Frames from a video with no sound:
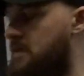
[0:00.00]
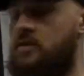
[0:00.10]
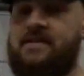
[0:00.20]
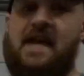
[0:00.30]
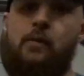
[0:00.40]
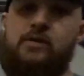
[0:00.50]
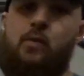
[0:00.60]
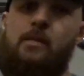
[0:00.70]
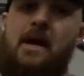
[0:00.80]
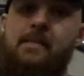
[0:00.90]
because that was
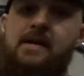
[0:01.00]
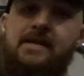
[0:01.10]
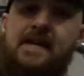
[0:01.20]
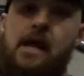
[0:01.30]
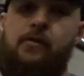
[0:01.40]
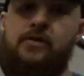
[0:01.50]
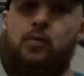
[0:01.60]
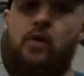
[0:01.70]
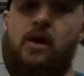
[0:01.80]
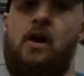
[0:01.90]
what my maintenance calories
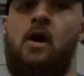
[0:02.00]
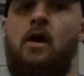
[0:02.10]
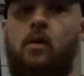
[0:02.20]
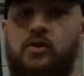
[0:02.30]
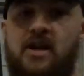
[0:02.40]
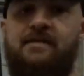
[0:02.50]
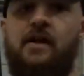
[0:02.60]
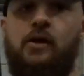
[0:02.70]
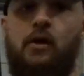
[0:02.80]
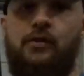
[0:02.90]
were, which I
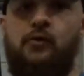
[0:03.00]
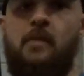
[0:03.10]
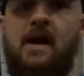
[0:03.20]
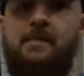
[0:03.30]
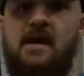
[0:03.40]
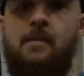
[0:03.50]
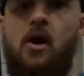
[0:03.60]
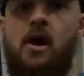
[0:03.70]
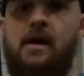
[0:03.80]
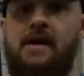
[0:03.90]
figured out through my
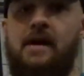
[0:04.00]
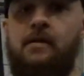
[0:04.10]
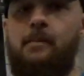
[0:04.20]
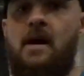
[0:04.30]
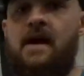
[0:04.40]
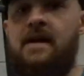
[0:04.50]
BMR and my